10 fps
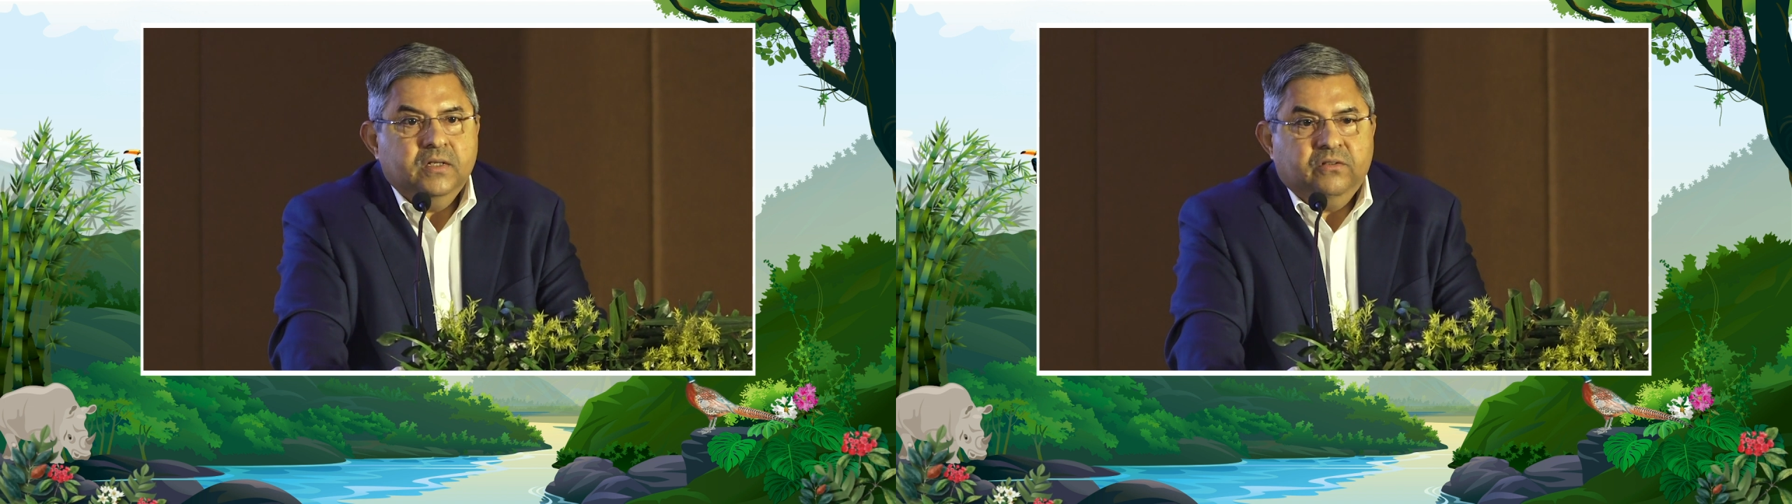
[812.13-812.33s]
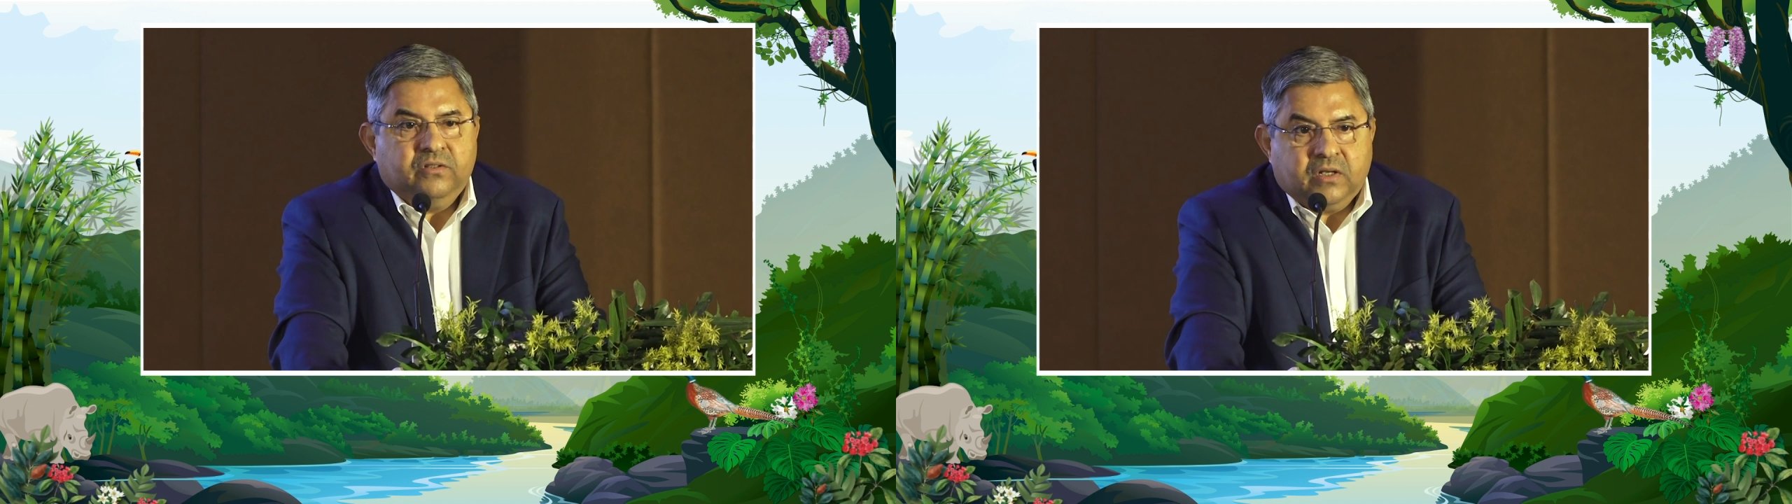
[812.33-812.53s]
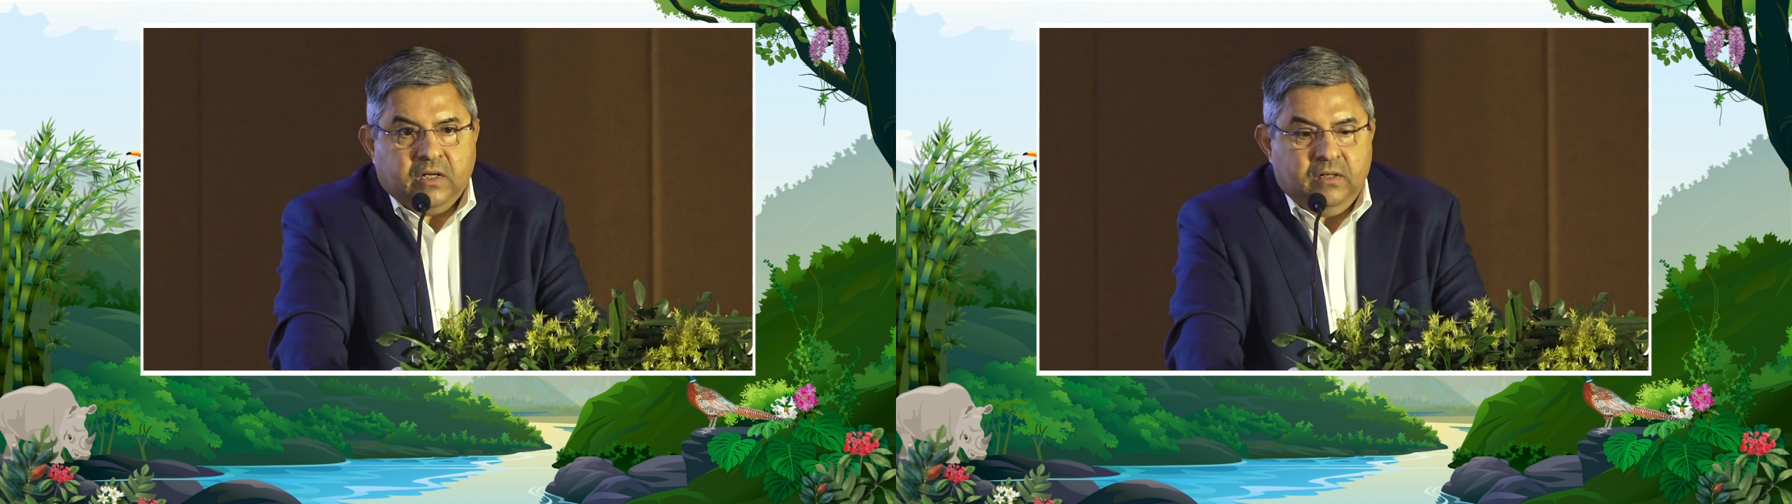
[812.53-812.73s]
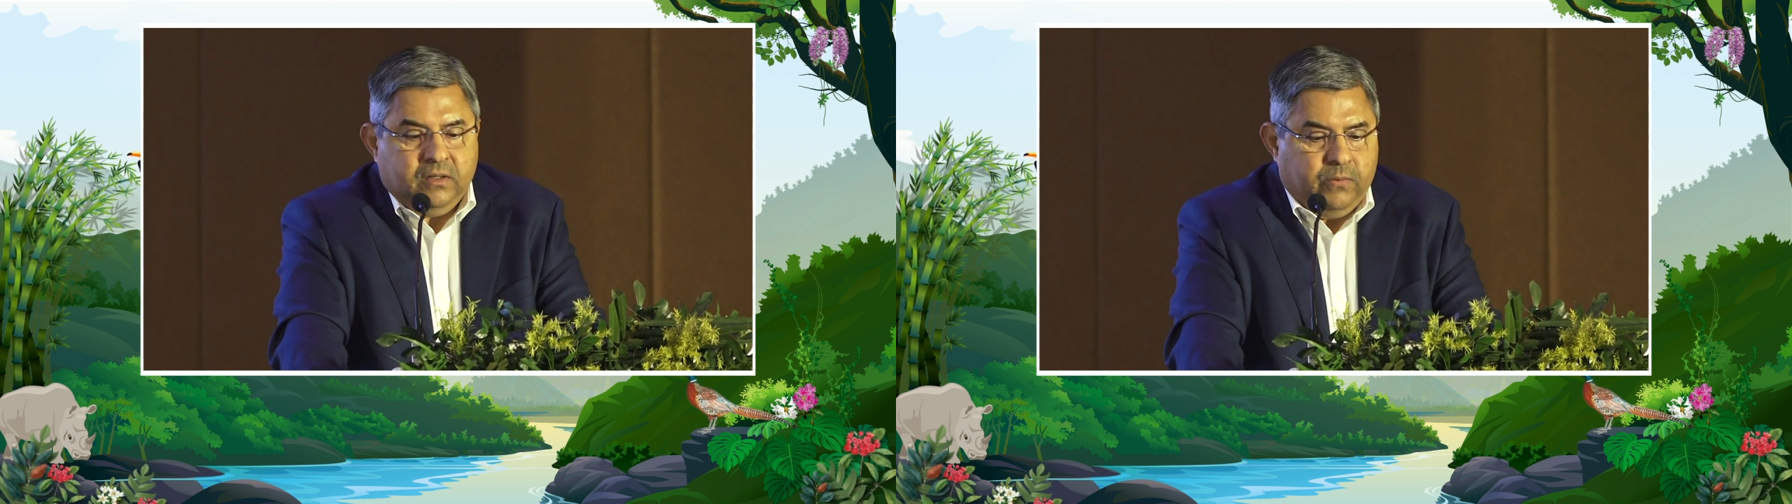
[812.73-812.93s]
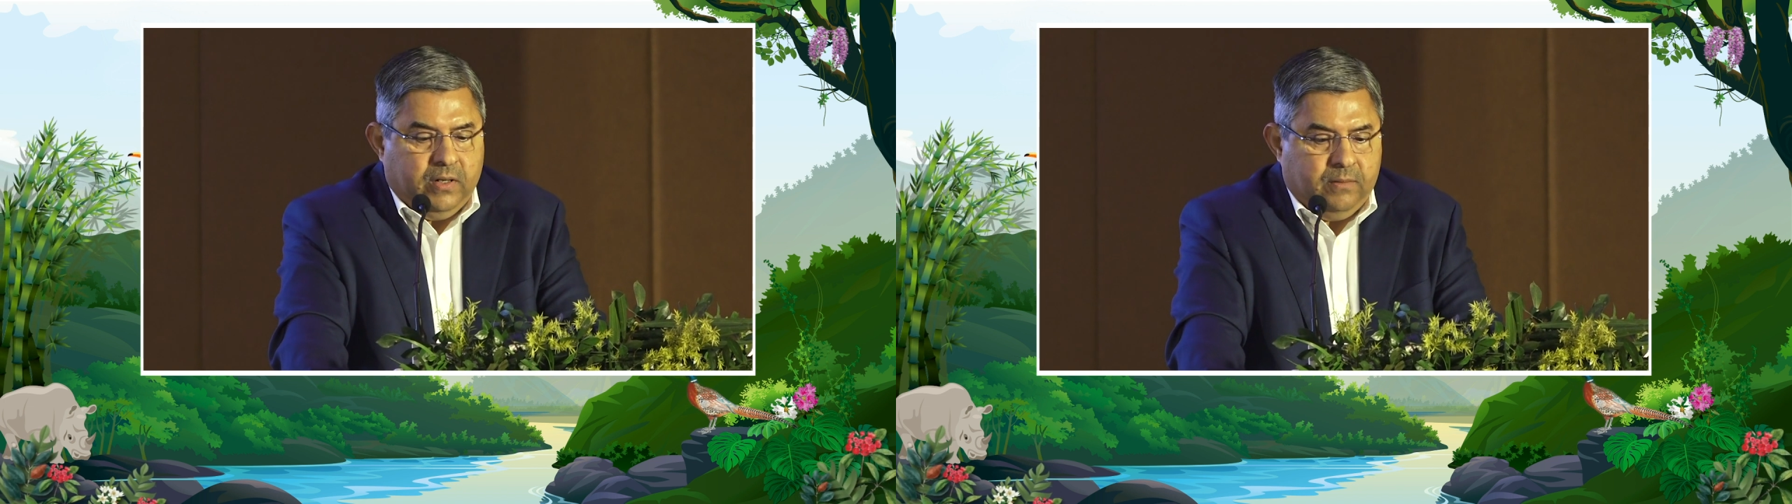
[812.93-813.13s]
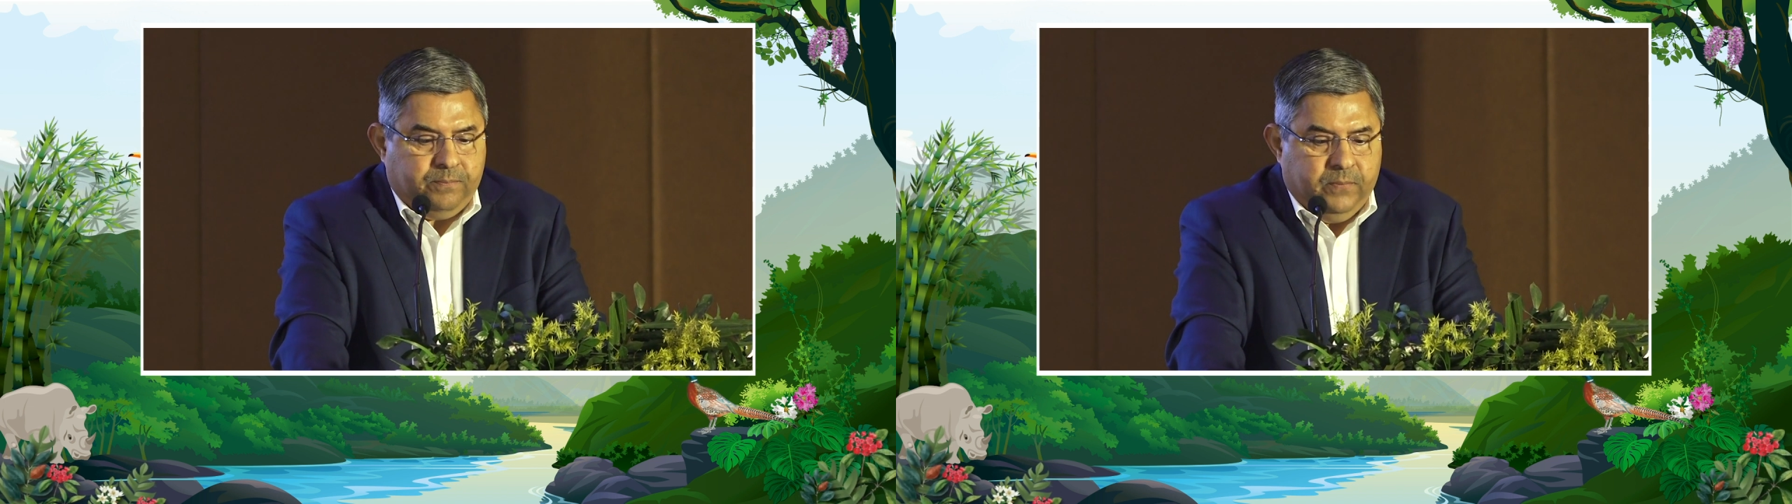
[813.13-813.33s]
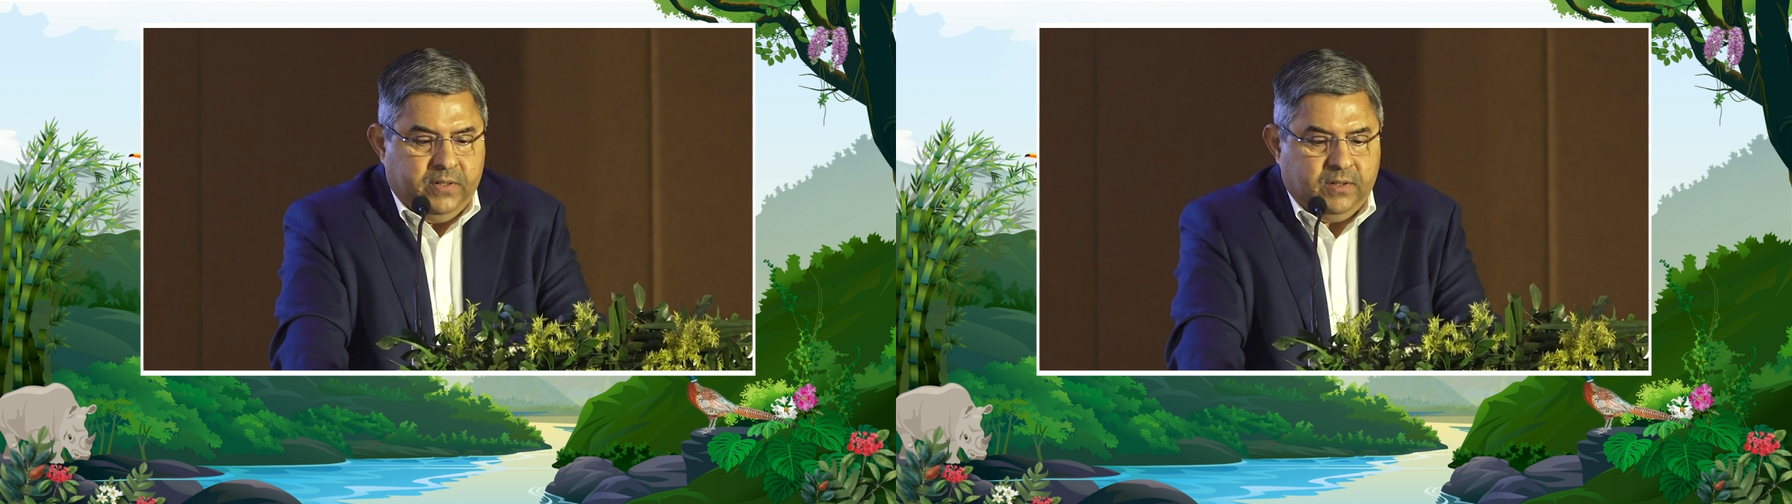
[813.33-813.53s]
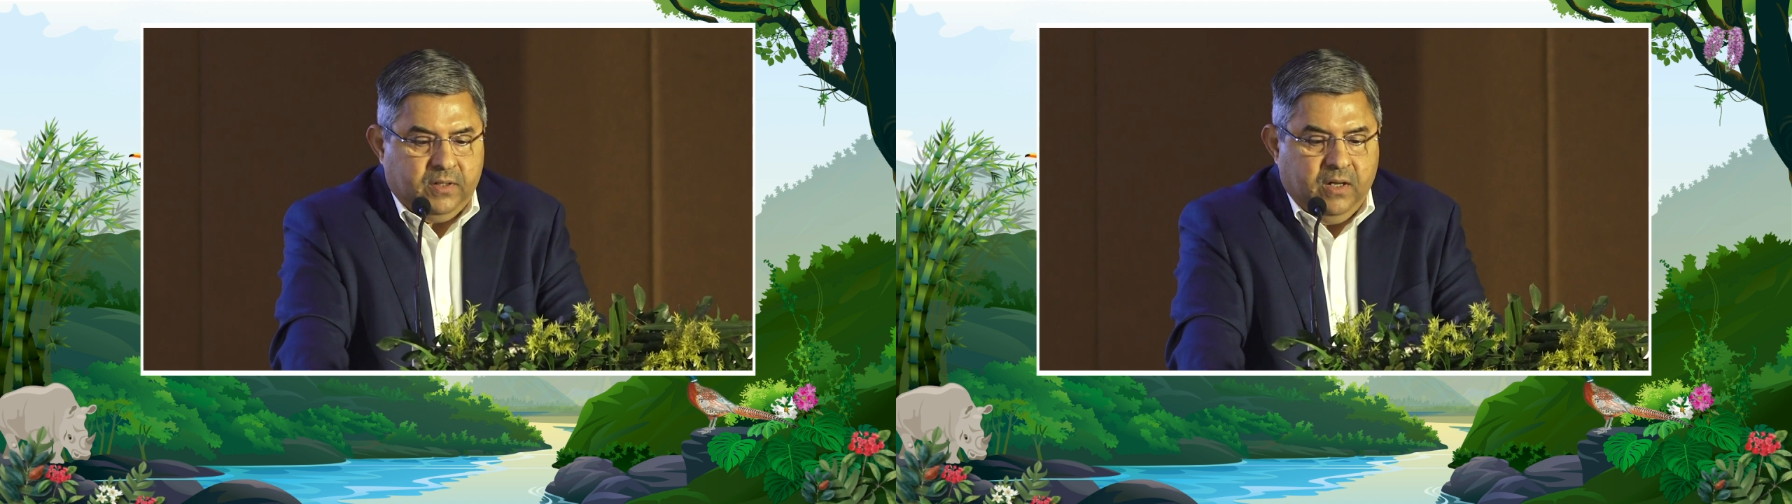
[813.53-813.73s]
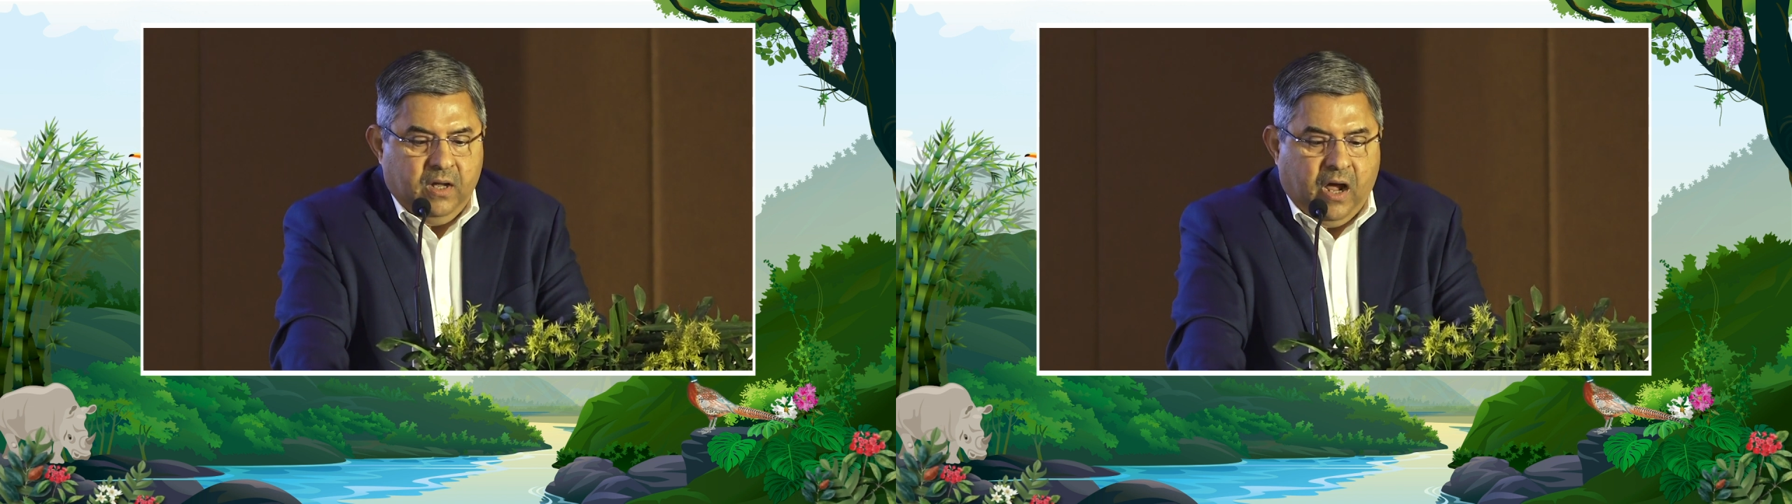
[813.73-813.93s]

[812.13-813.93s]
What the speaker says: skill development,